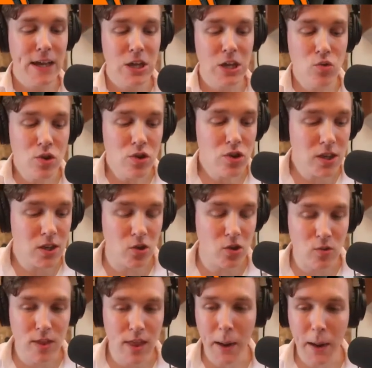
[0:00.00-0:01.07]
You can just
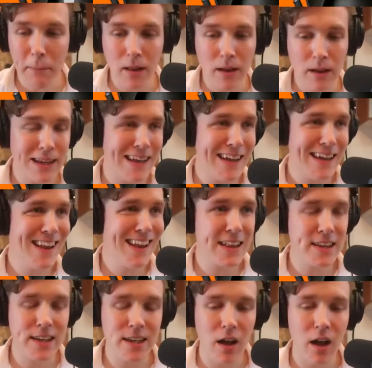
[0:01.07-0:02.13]
do that, plug it in
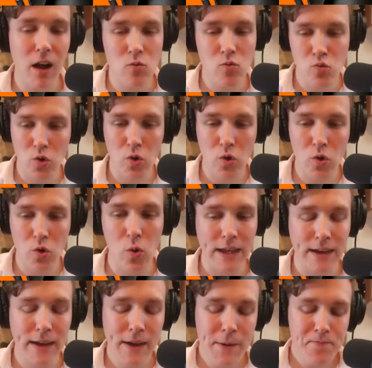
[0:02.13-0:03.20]
and start
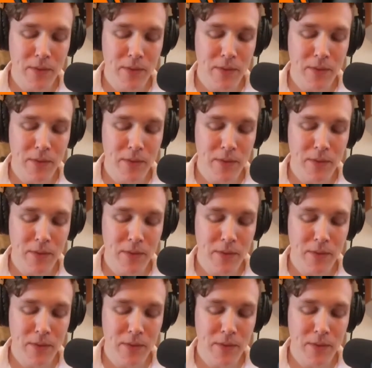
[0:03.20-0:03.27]
recording.